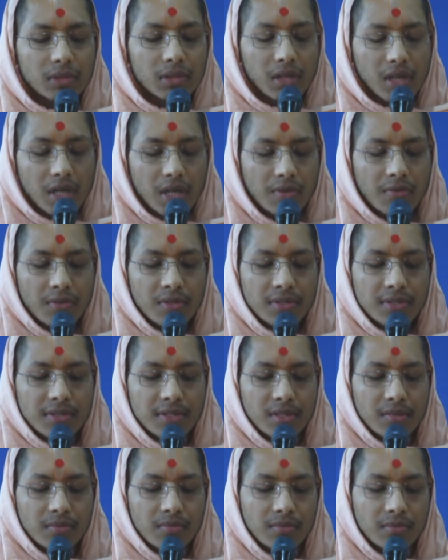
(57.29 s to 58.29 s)
even
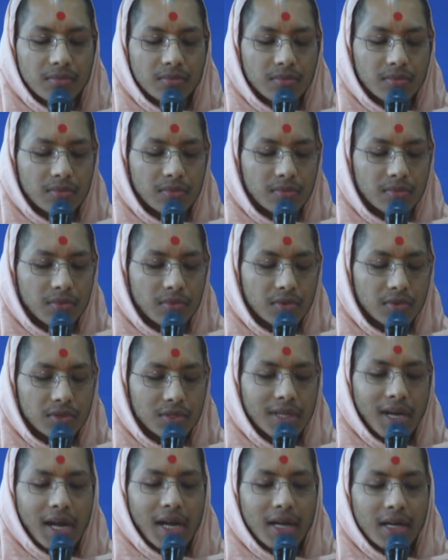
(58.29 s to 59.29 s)
some
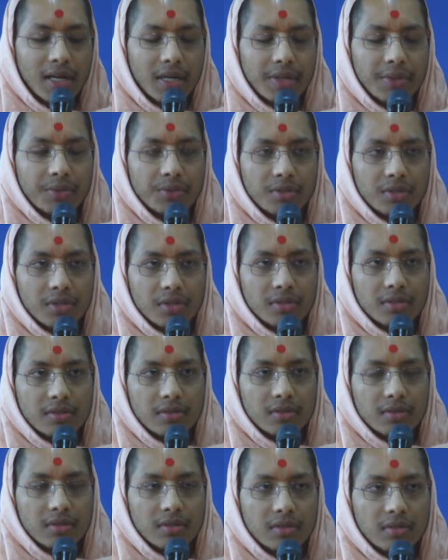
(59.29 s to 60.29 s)
child devotees
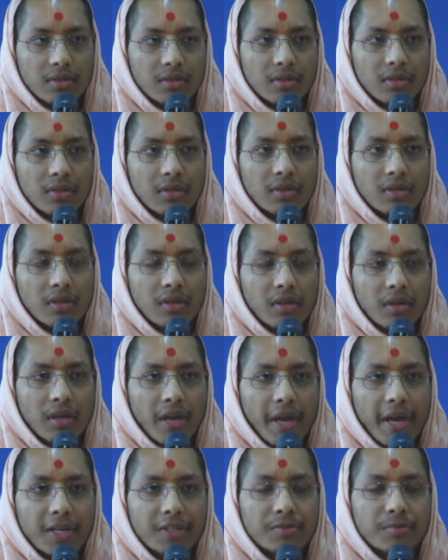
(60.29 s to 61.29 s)

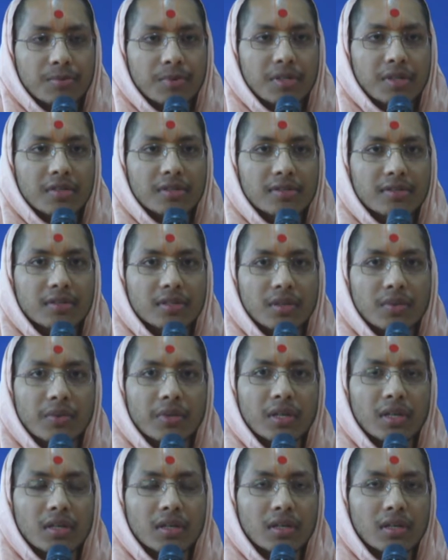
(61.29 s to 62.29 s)
experience
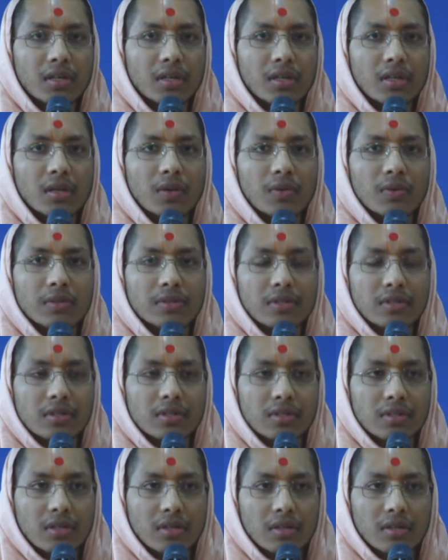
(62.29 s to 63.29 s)
divinity in our
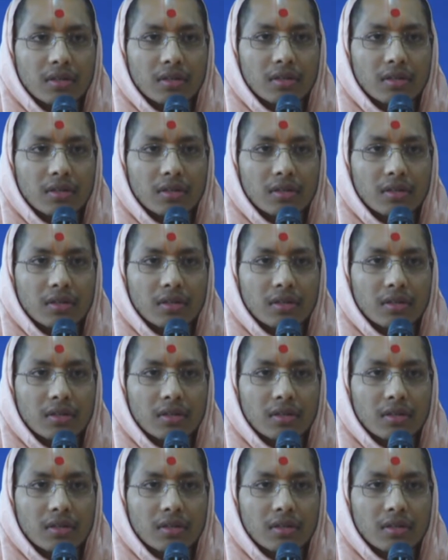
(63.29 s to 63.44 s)
satsang.